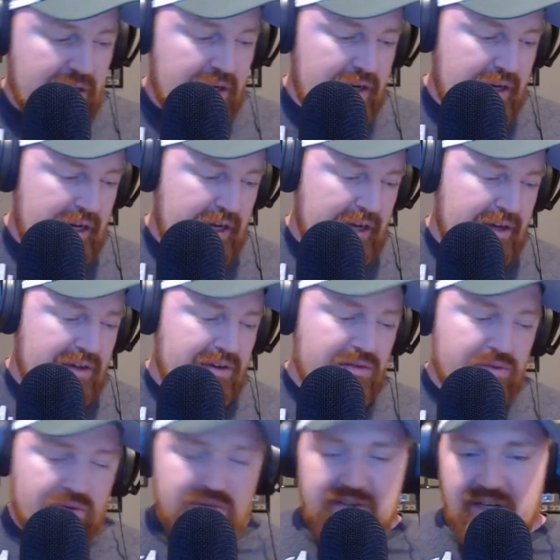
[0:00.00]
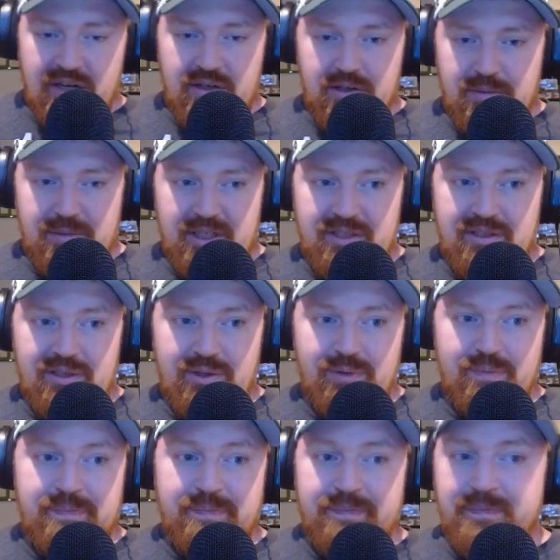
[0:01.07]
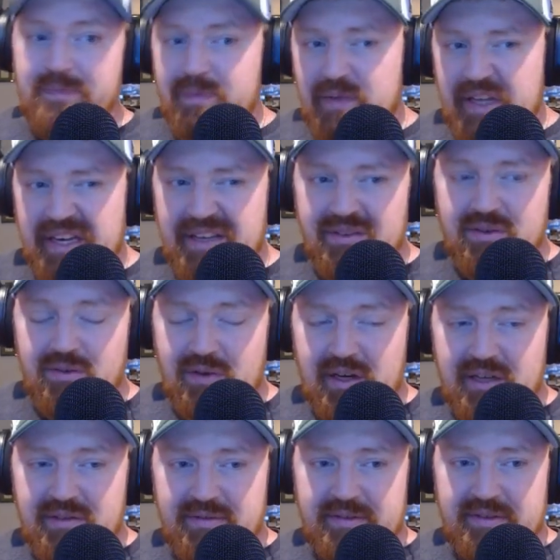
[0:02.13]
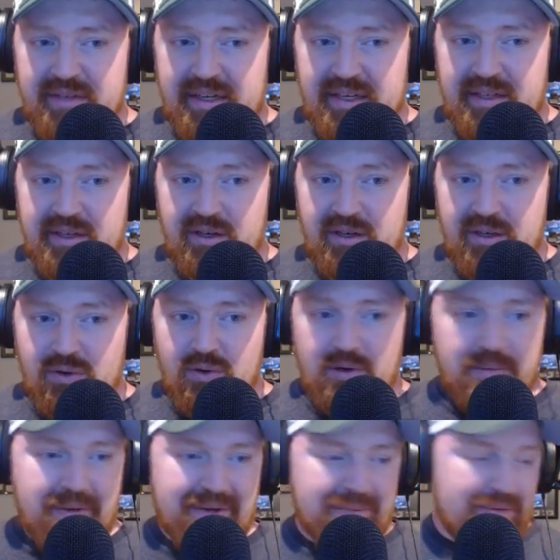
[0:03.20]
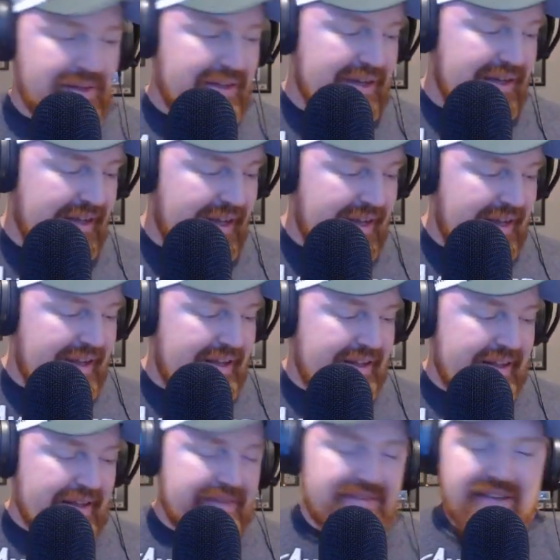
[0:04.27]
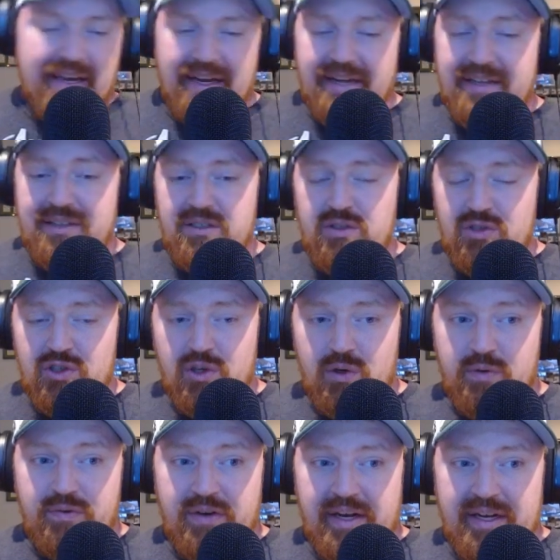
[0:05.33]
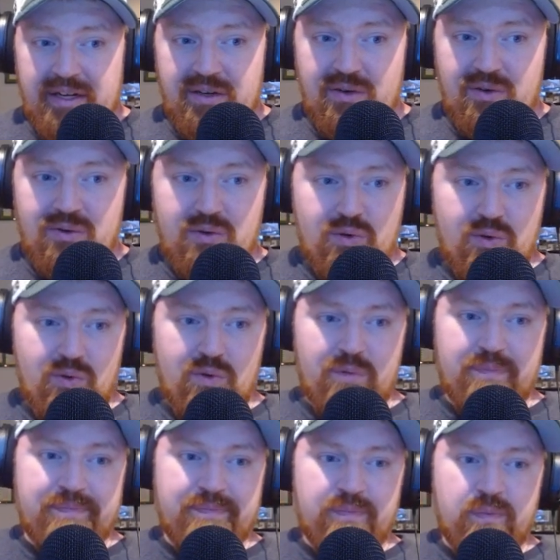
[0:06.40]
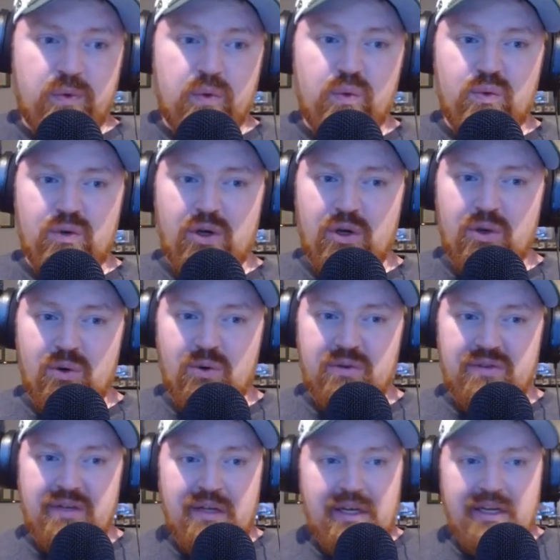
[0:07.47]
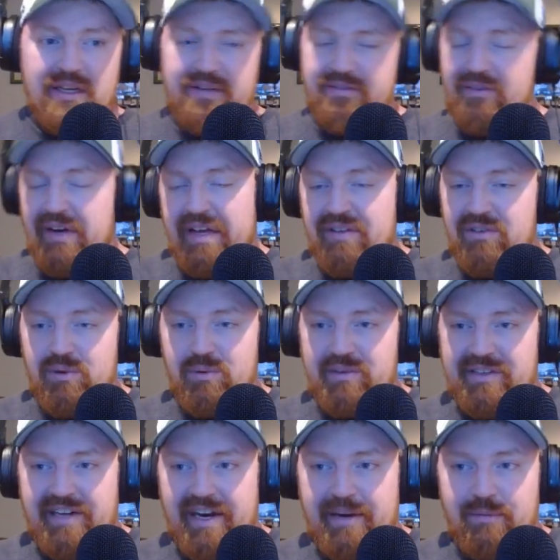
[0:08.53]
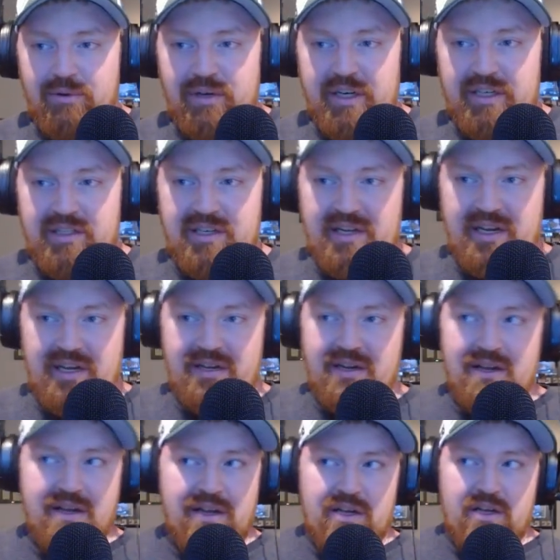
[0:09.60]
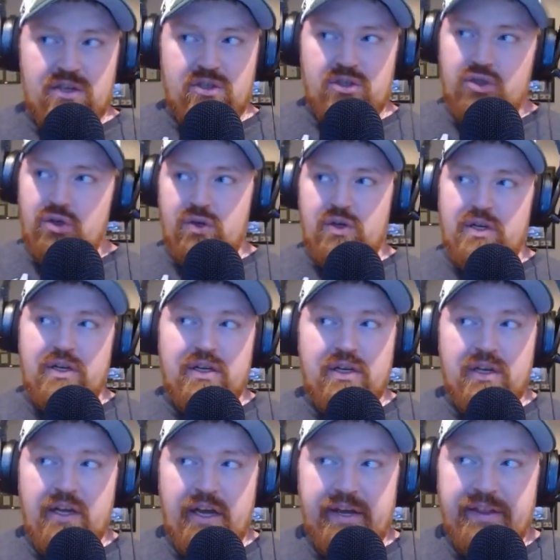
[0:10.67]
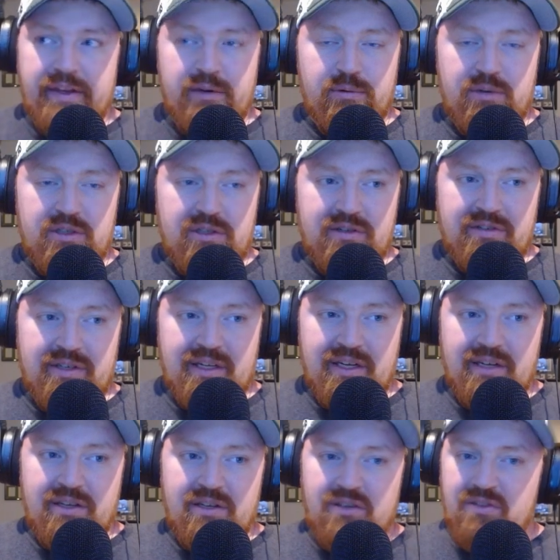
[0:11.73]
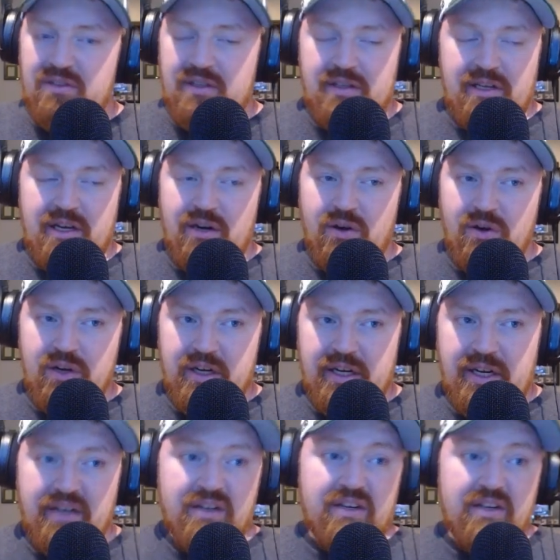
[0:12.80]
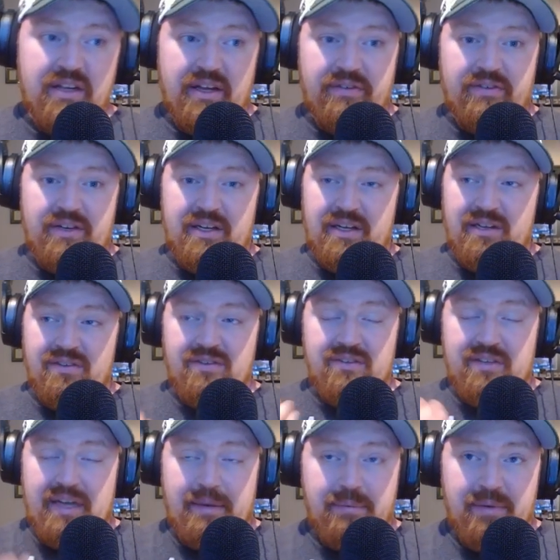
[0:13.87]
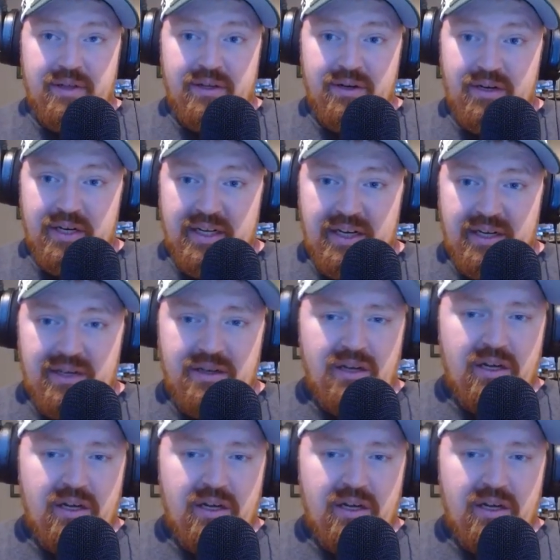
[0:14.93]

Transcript: And losing Gardner Minshew, yeah, it's a loss of a secondary quarterback, but they signed Joe Flacco, who knows if last year was an aberration, and should Anthony Richardson get hurt again, if he can step in there again,